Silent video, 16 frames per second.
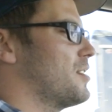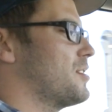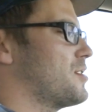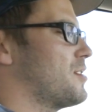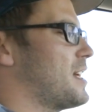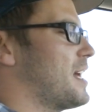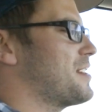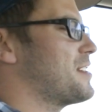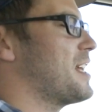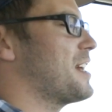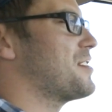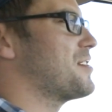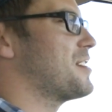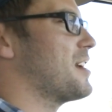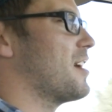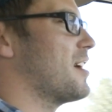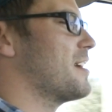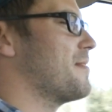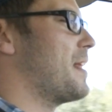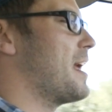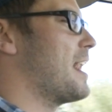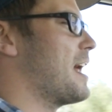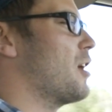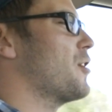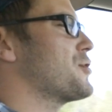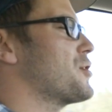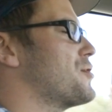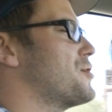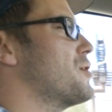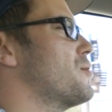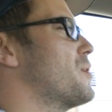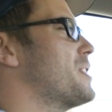So that's necessary. And I also
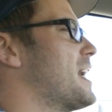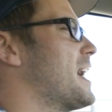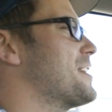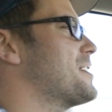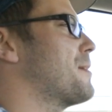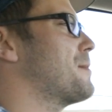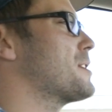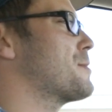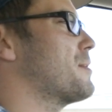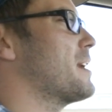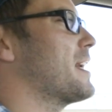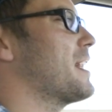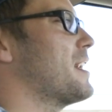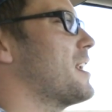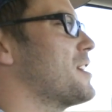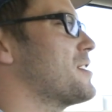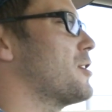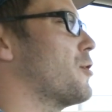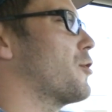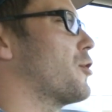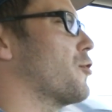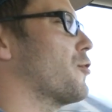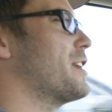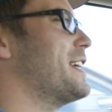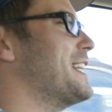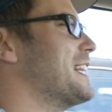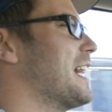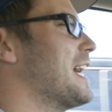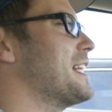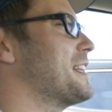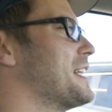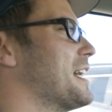do, with the heads up display, get a nice little green
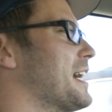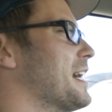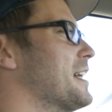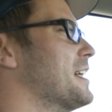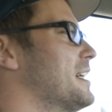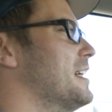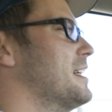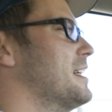light there